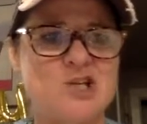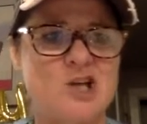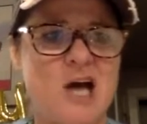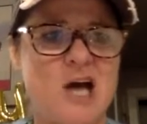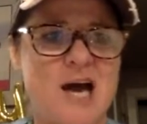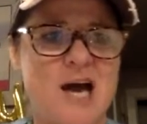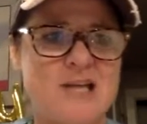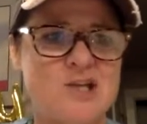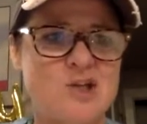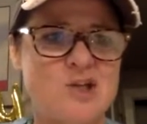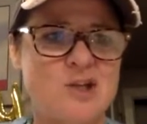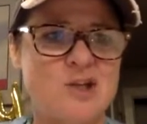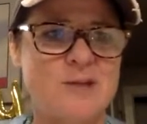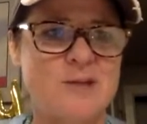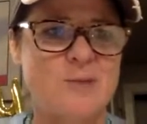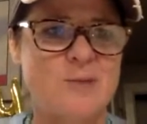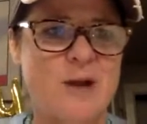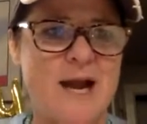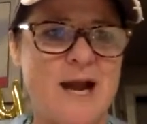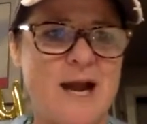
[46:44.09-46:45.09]
You got it
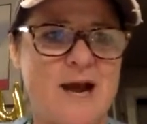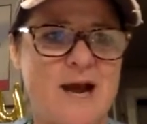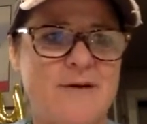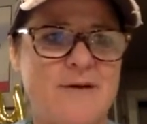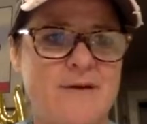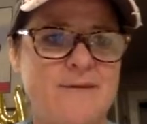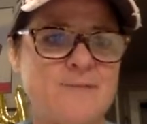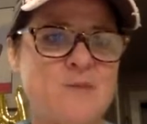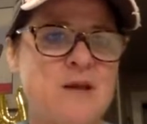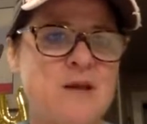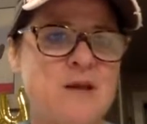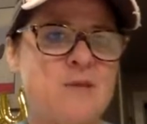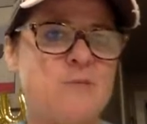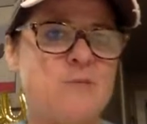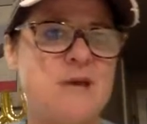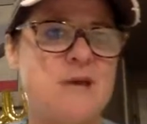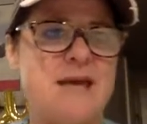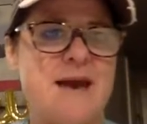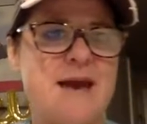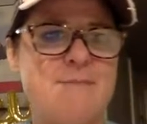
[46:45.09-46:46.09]
down.
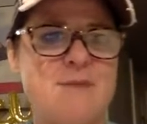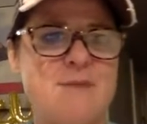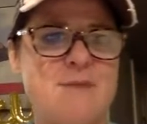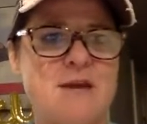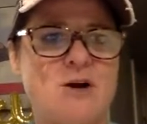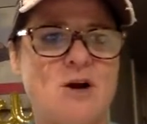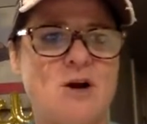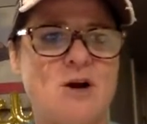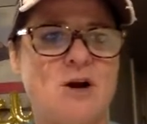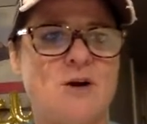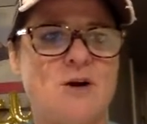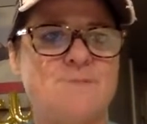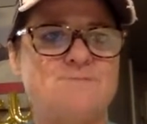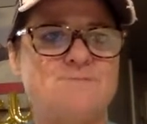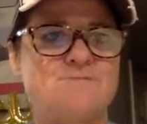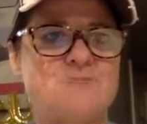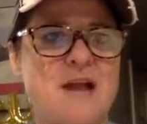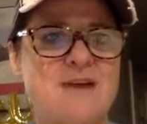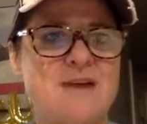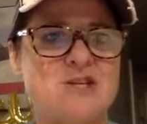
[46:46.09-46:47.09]
PM me,
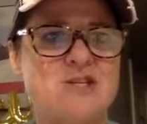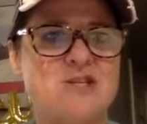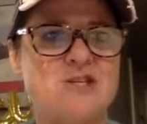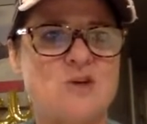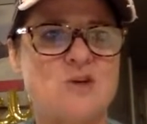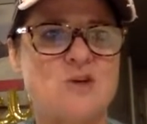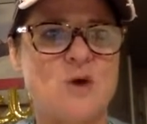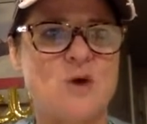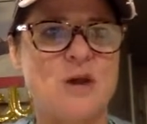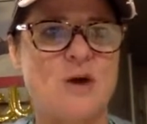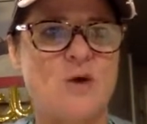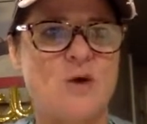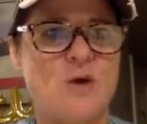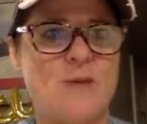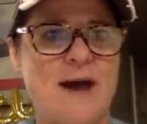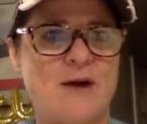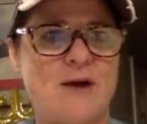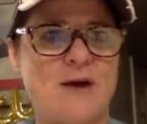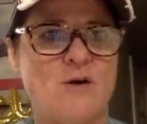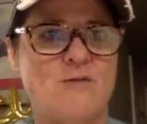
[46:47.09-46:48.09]
girl. I'm just going to
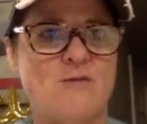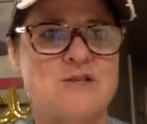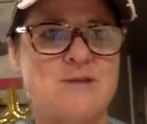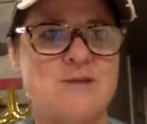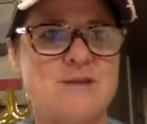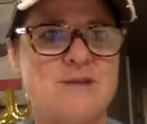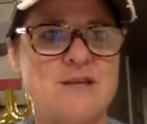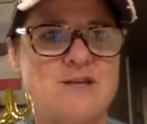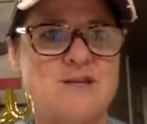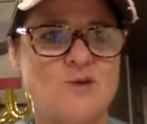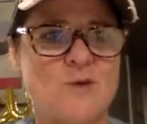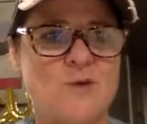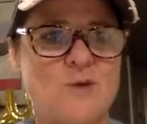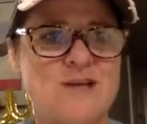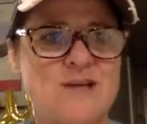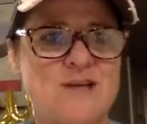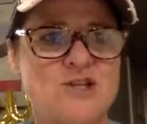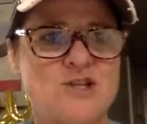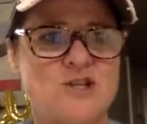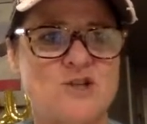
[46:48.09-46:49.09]
go back over some
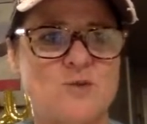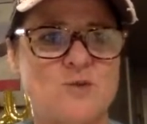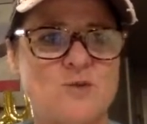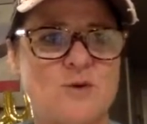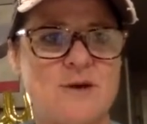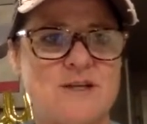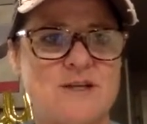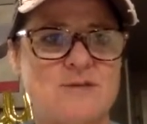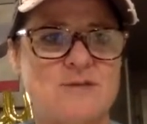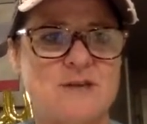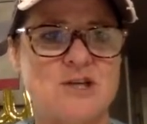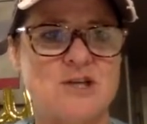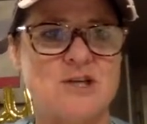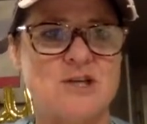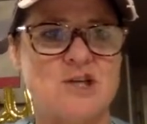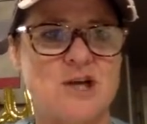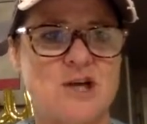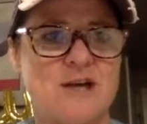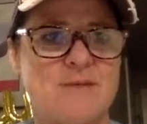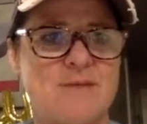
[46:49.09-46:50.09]
questions real quick,
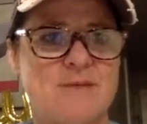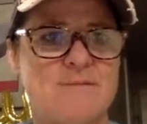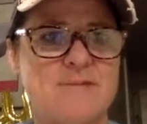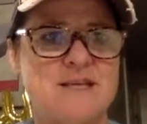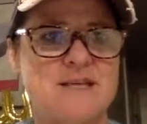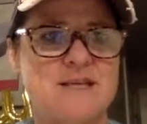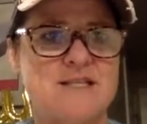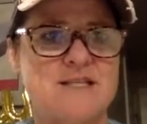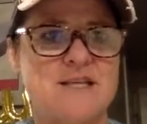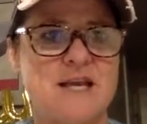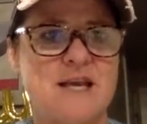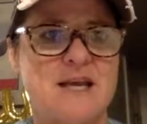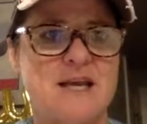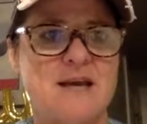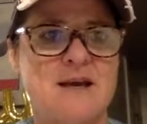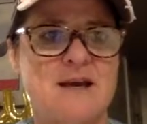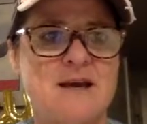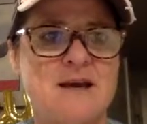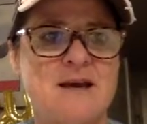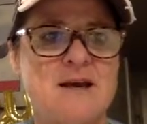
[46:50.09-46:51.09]
make sure I didn't miss
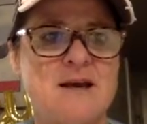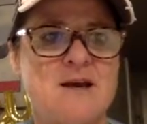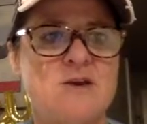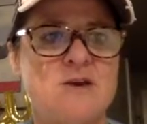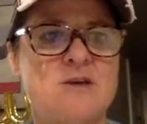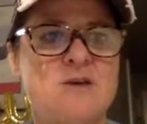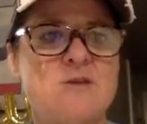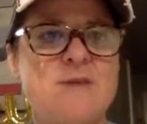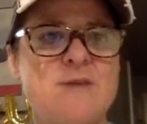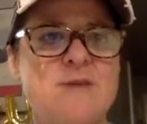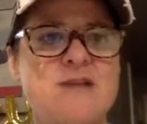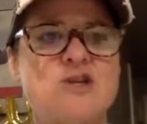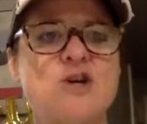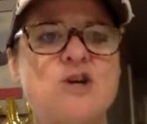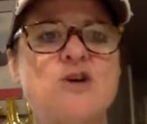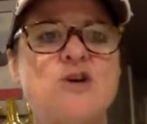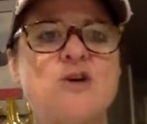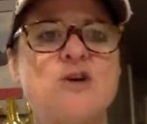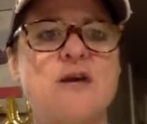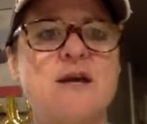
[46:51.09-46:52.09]
any. You
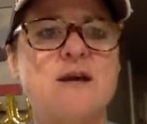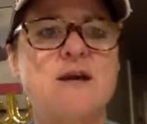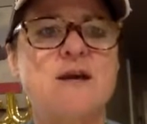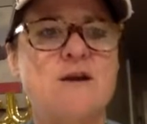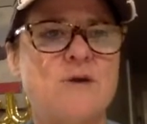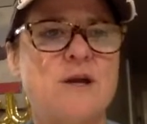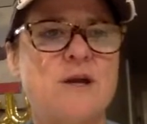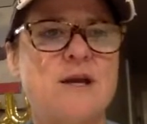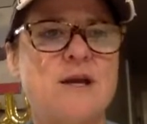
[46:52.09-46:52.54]
mentioned cooking.